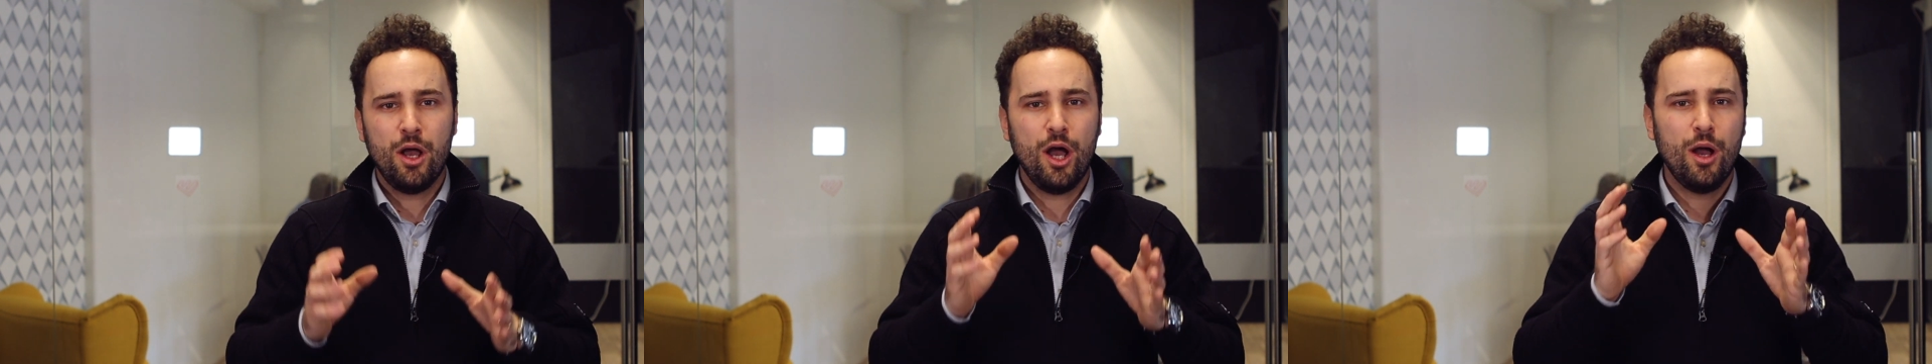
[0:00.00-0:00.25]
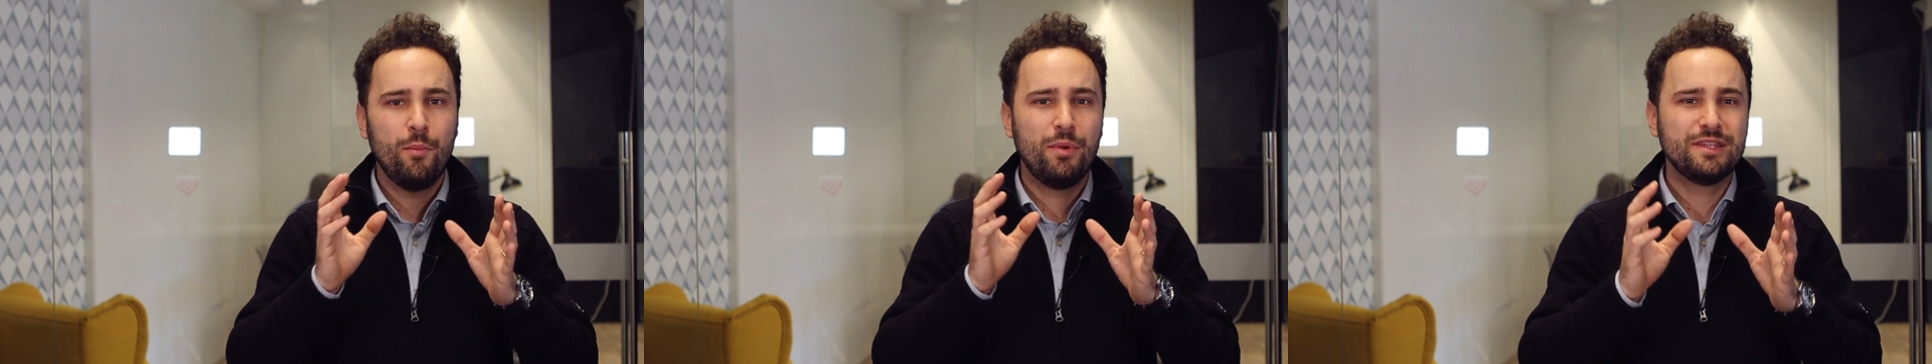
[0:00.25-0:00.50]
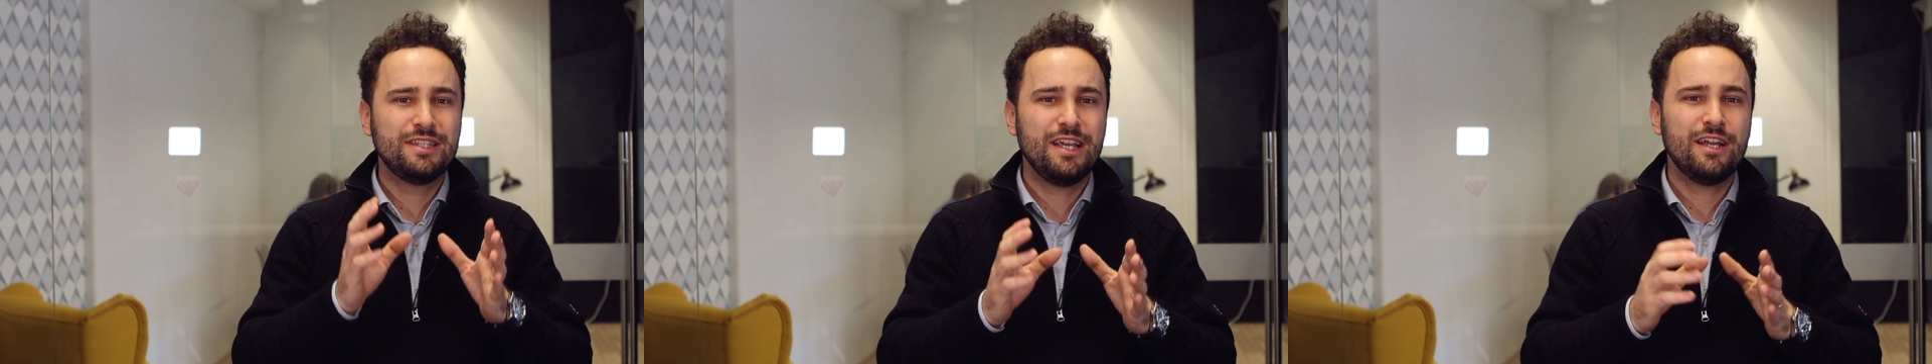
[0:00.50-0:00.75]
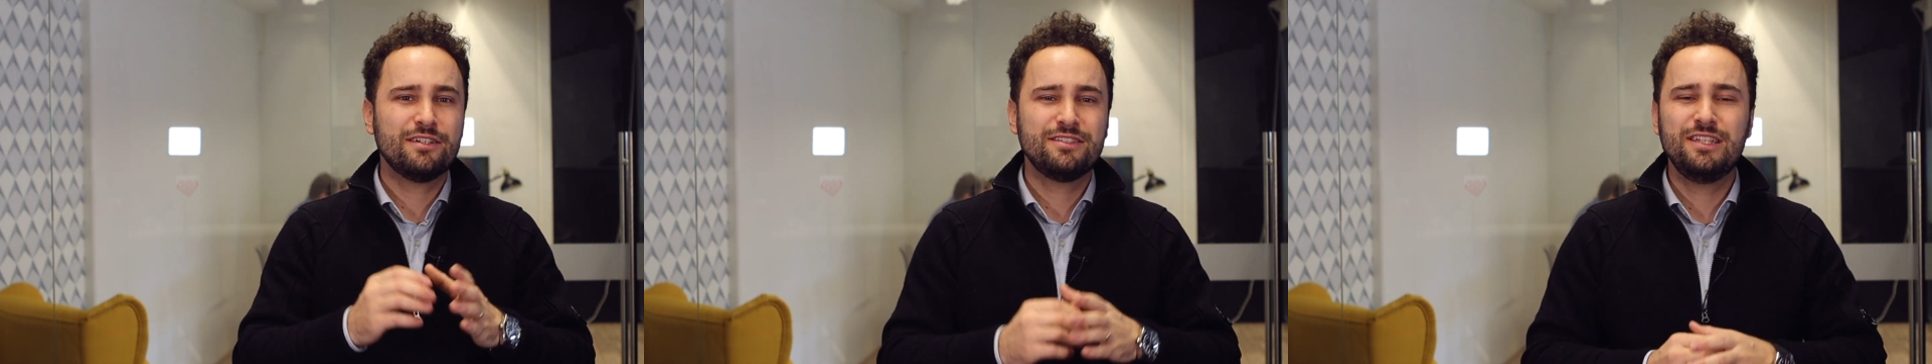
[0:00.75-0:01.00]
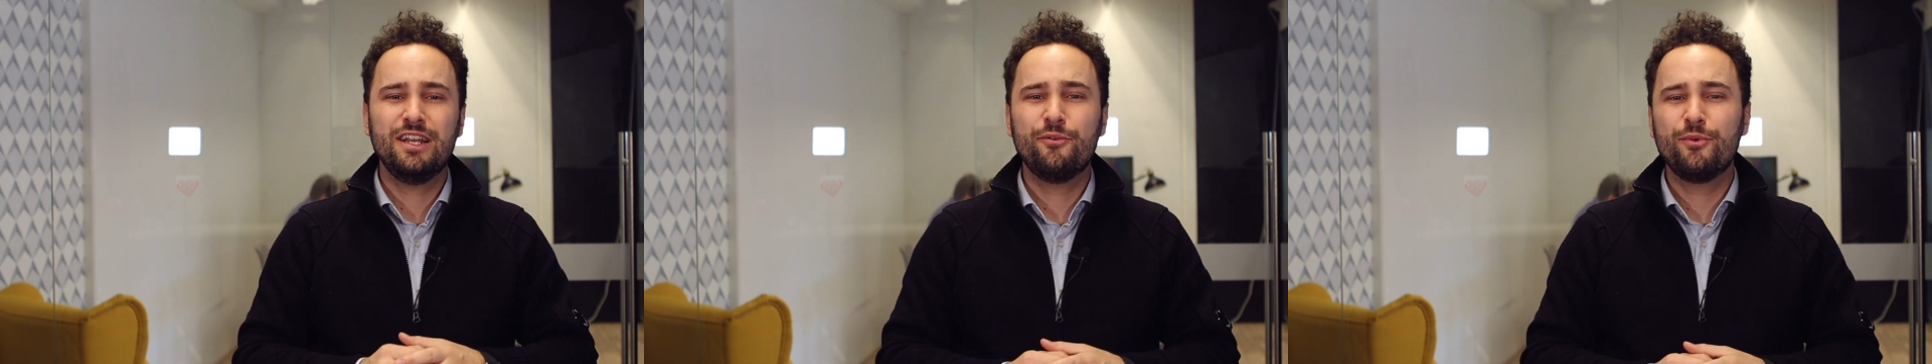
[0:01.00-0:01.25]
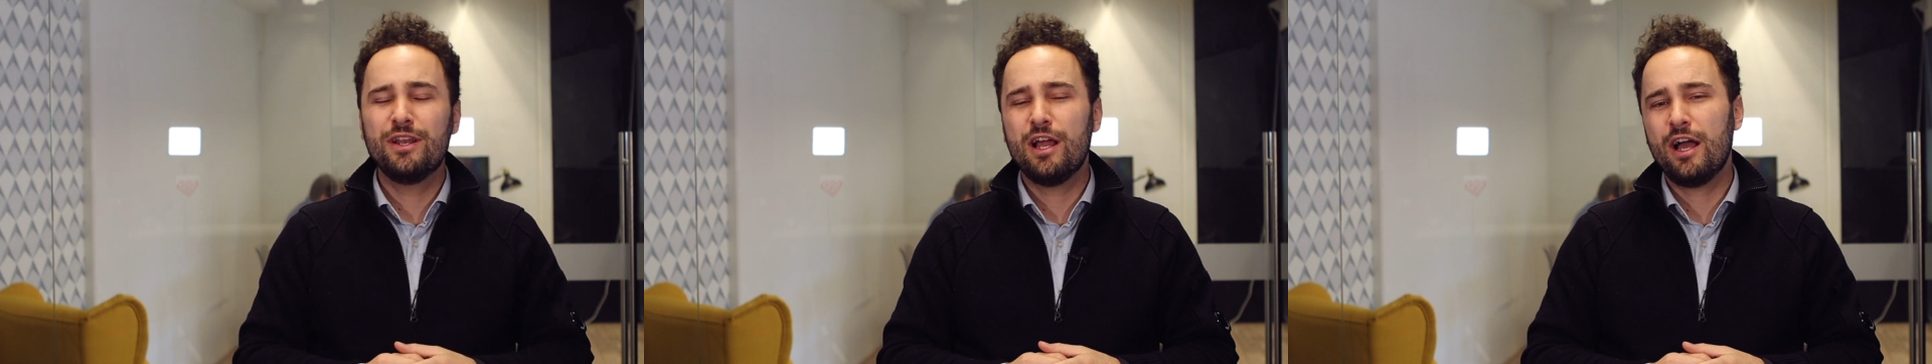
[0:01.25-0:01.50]
but they are still
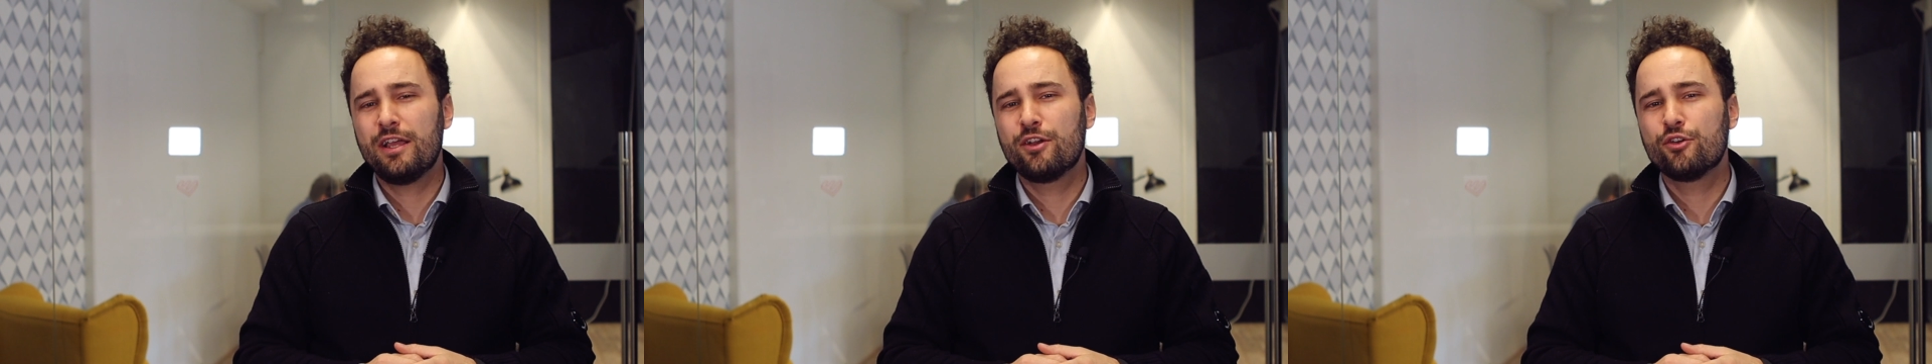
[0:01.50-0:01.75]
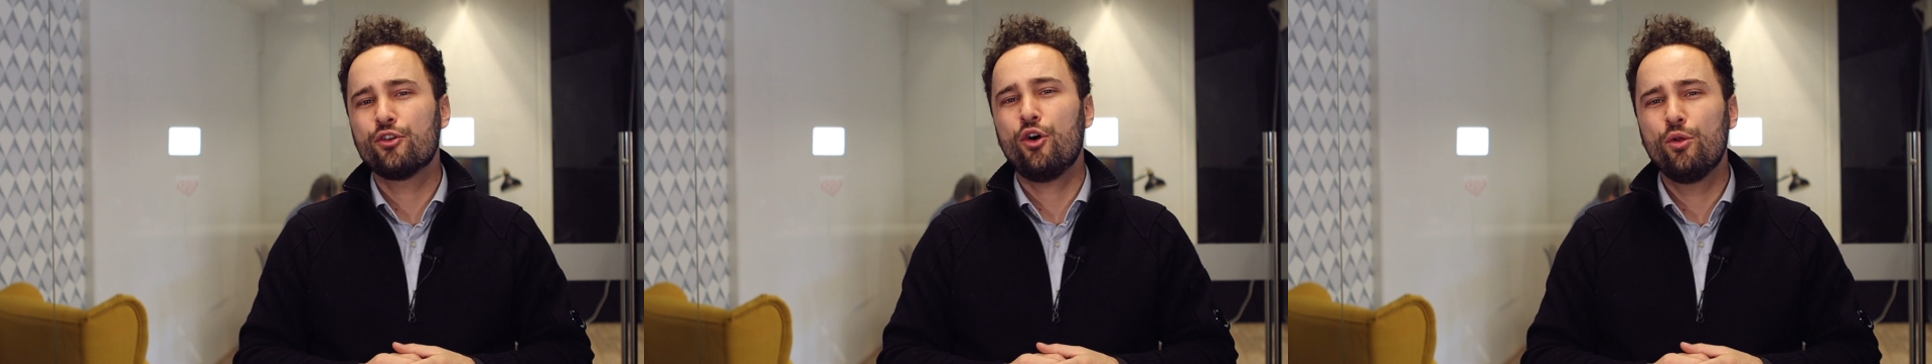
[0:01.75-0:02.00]
relying on